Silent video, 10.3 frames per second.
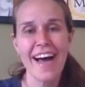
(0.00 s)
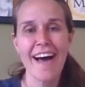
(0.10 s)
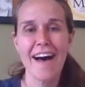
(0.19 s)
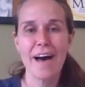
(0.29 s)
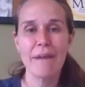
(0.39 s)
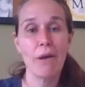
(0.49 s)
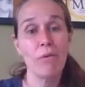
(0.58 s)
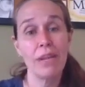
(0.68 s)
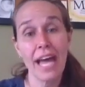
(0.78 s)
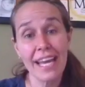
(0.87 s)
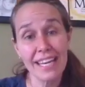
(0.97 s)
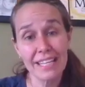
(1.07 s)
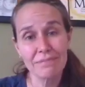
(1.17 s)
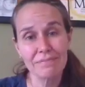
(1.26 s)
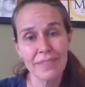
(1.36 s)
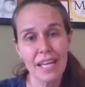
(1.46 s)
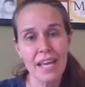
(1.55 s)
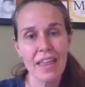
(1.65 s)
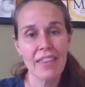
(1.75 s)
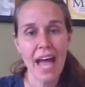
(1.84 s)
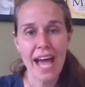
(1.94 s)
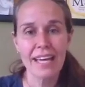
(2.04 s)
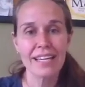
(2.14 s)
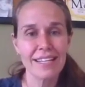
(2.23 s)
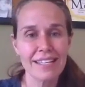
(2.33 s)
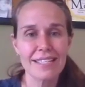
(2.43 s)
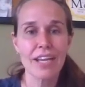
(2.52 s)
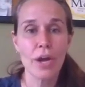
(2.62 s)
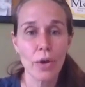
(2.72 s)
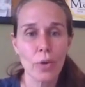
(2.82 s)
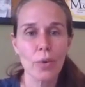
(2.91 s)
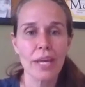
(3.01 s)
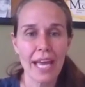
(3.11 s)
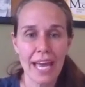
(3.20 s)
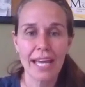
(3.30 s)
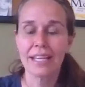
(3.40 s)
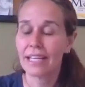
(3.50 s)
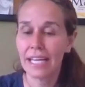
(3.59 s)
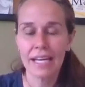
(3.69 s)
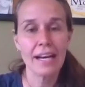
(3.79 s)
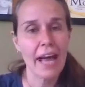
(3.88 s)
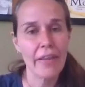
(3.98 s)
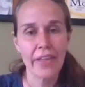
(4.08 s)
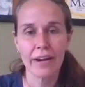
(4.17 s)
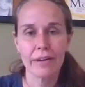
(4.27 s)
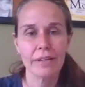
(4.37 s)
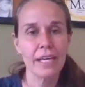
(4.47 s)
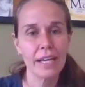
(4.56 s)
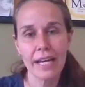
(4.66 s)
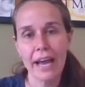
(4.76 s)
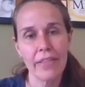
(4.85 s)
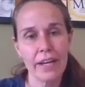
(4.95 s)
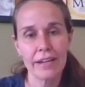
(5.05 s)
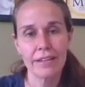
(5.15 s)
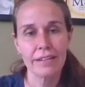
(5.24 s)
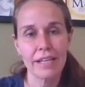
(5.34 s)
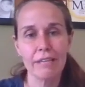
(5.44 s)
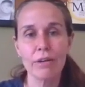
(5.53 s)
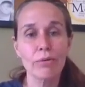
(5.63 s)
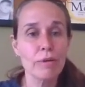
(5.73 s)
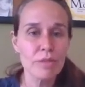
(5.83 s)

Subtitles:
I don't like it. That is okay. Get it out there. Get it out there. Give it room to